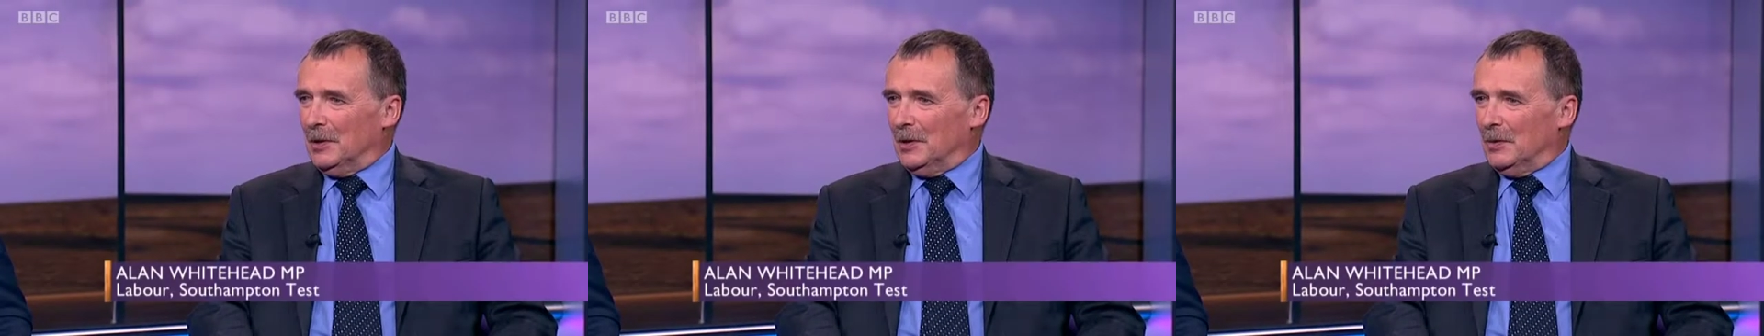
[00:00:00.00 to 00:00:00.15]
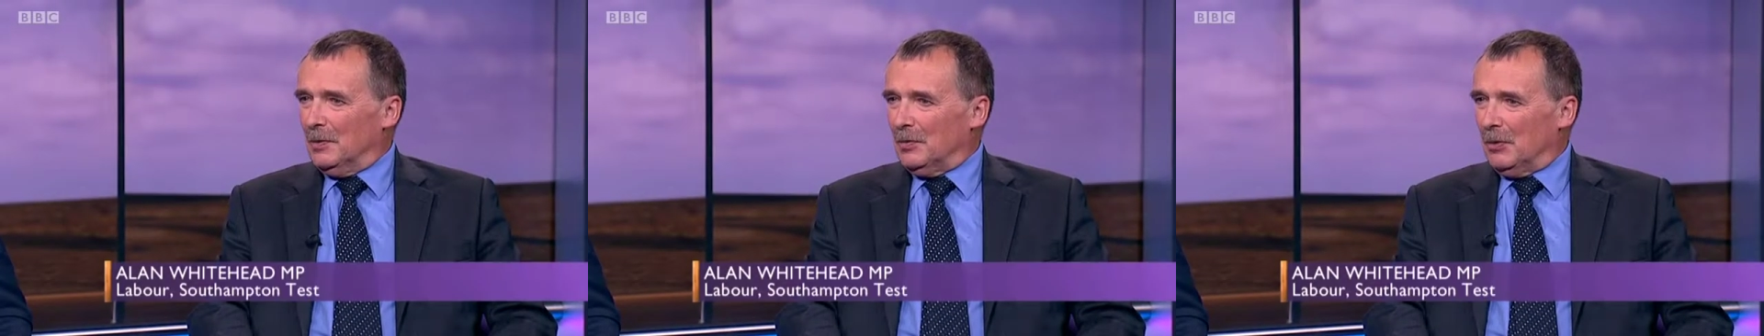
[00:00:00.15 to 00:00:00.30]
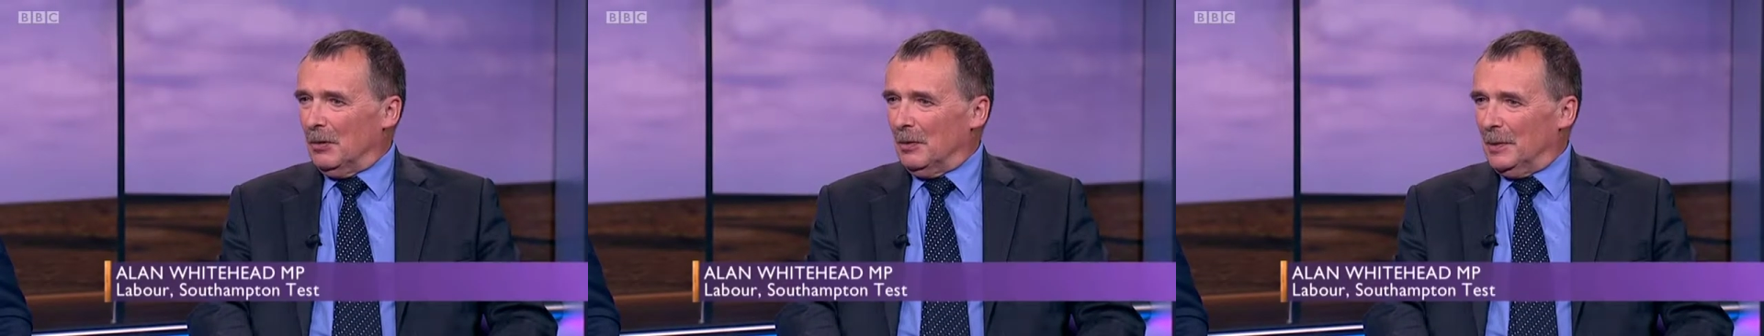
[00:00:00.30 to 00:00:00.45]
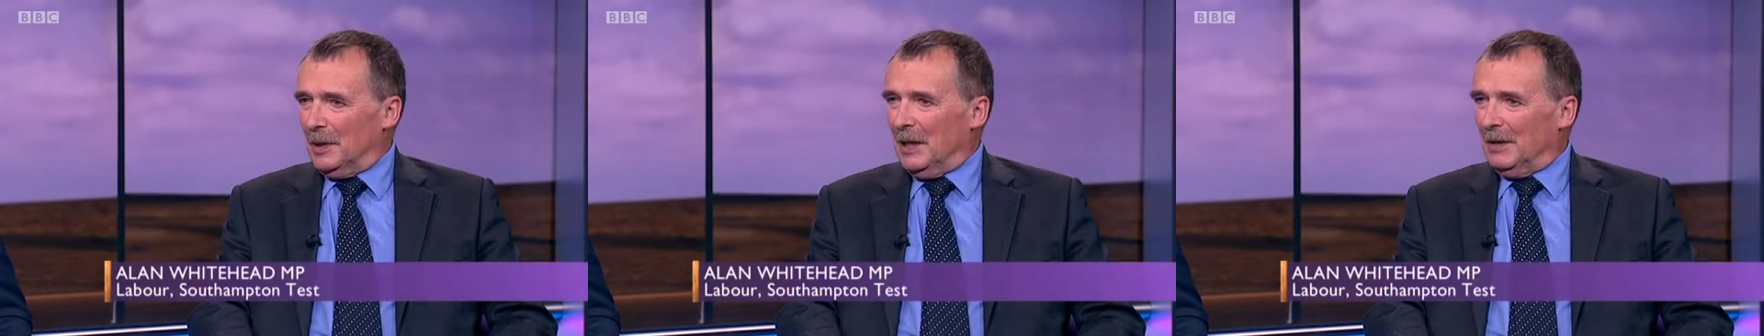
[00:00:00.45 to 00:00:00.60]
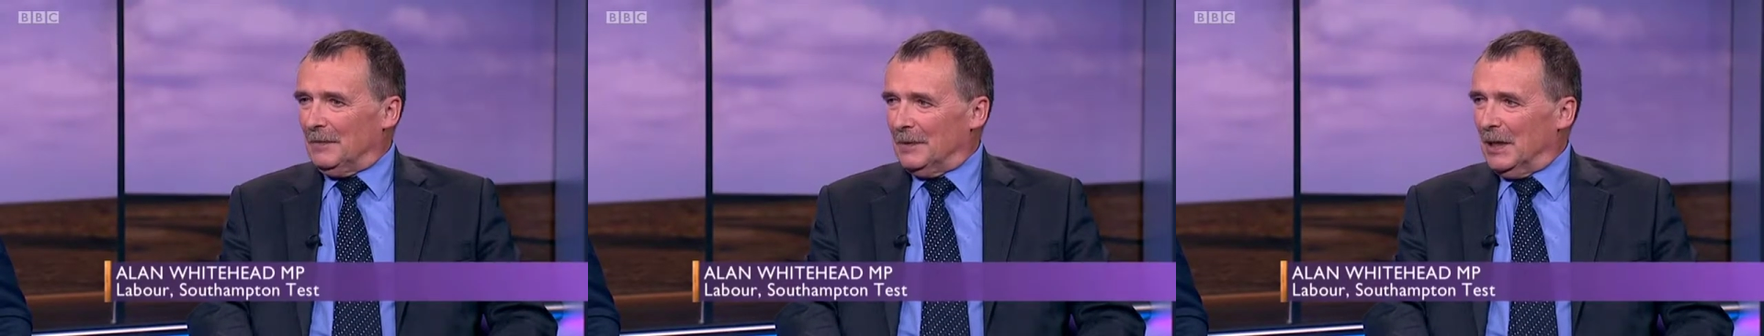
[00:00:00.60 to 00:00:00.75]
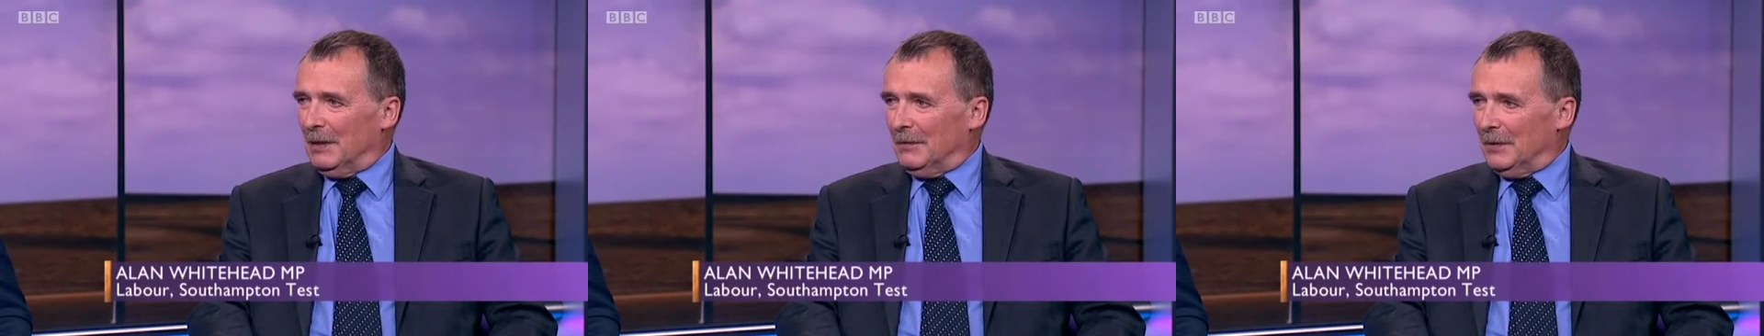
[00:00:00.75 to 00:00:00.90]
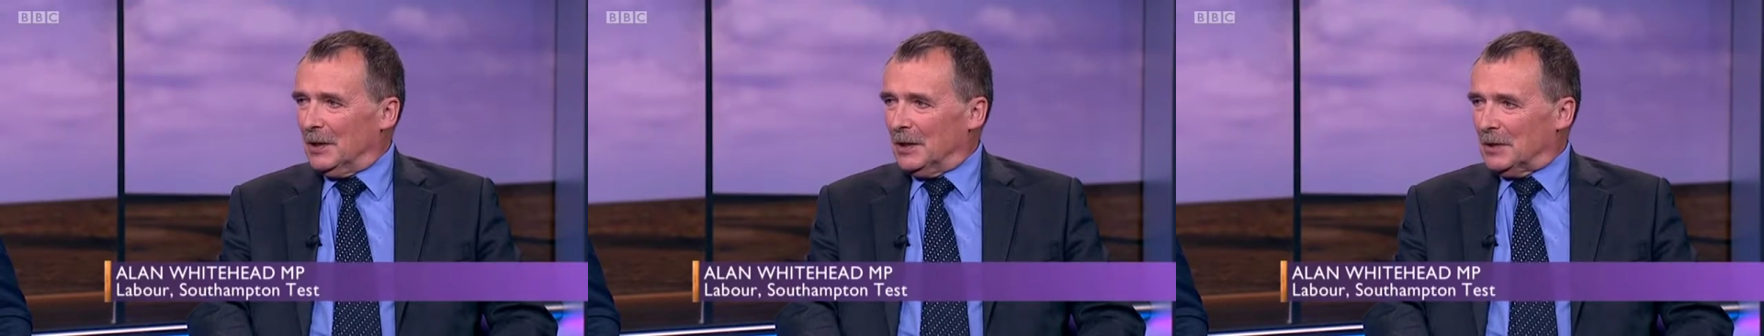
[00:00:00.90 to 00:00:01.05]
you probably have to
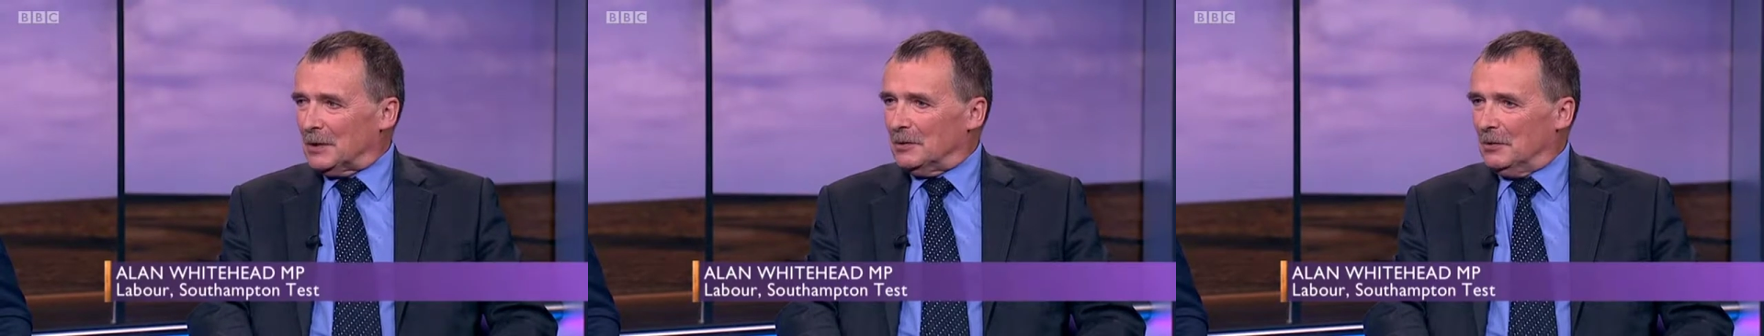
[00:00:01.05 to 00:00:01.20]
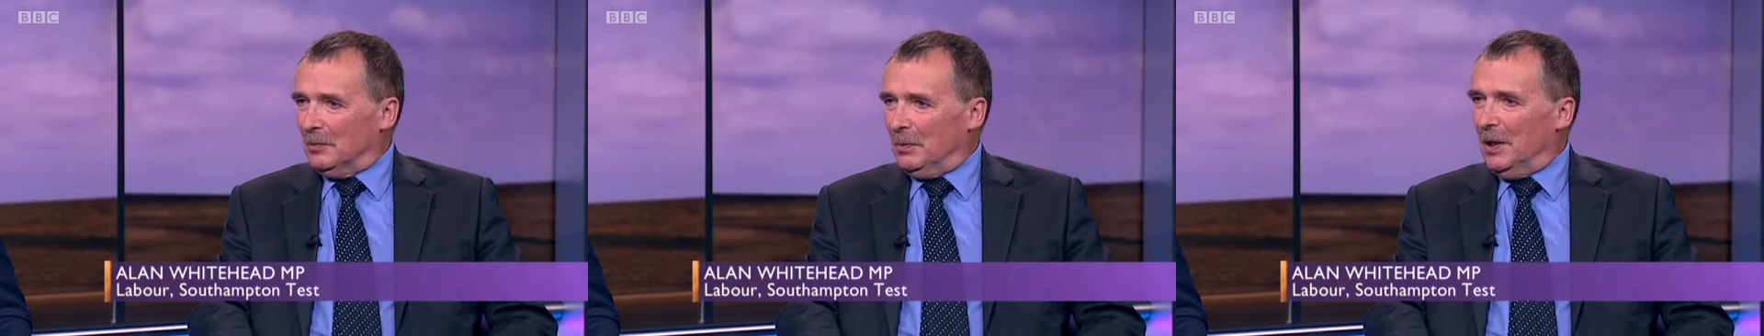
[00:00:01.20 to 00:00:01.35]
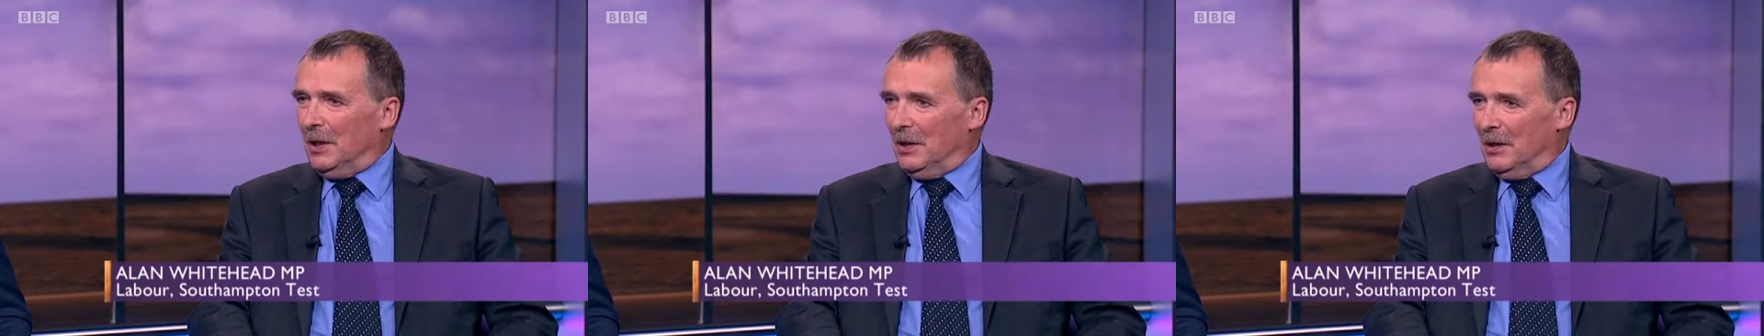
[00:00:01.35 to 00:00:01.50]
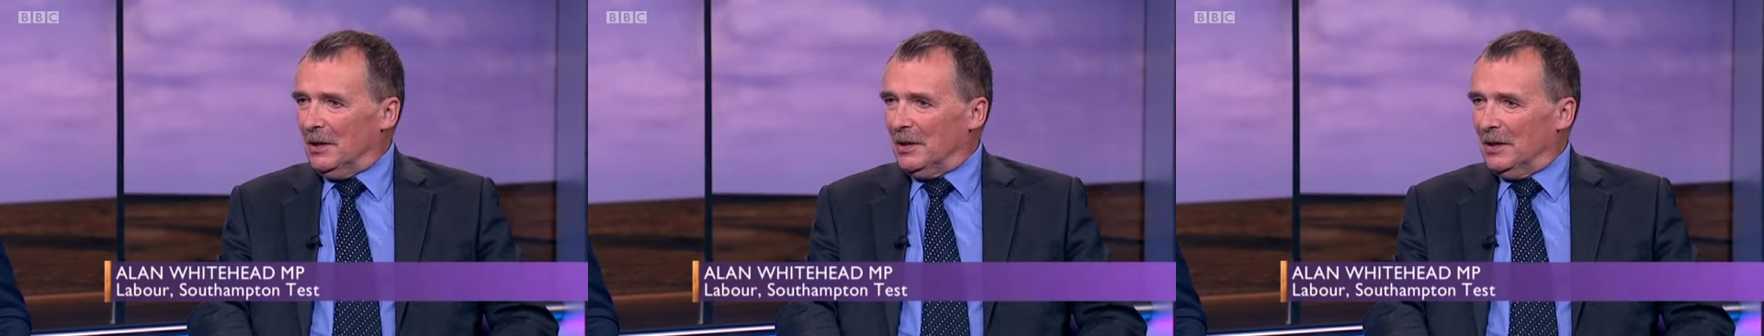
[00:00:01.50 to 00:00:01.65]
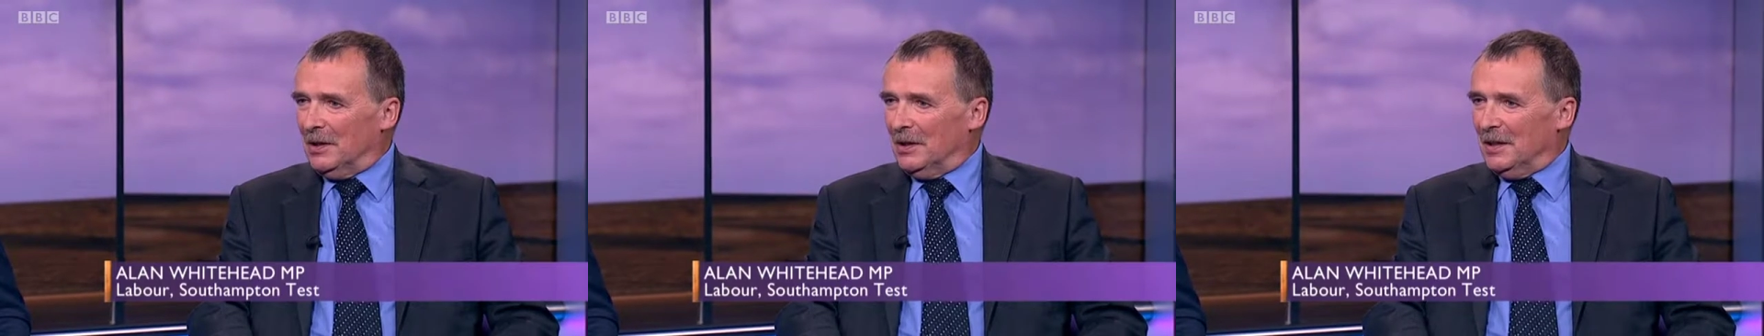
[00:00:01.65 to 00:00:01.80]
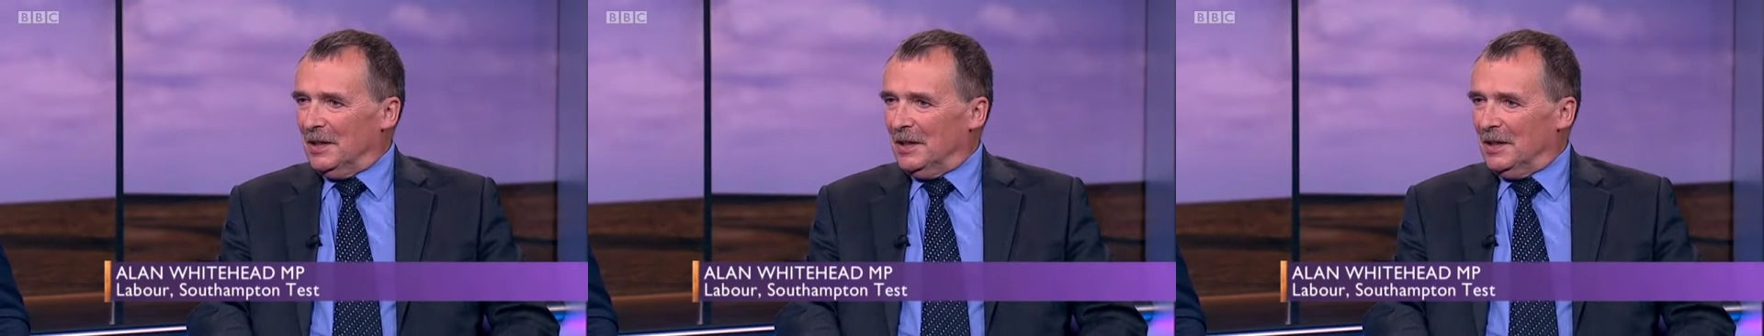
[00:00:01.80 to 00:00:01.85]
have a national park.